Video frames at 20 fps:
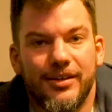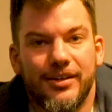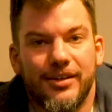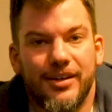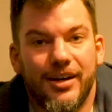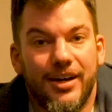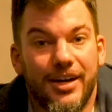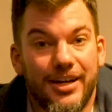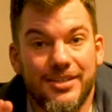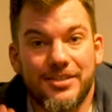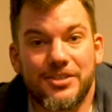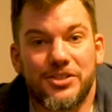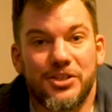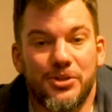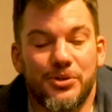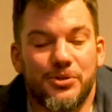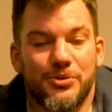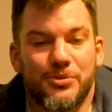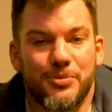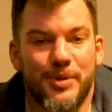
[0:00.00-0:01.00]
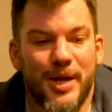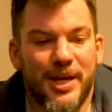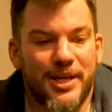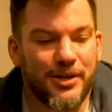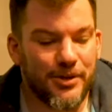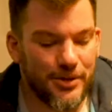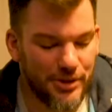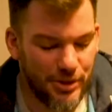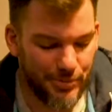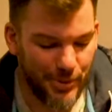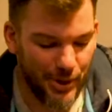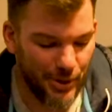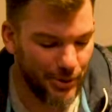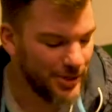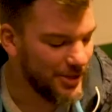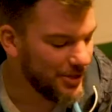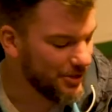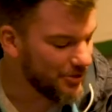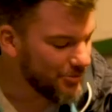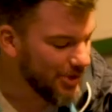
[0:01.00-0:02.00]
All right, so we're back here in the boat
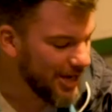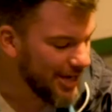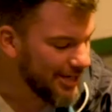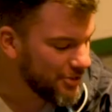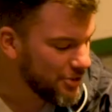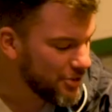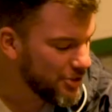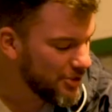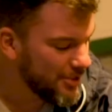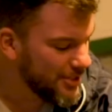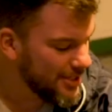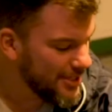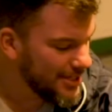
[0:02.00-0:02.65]
in the garage.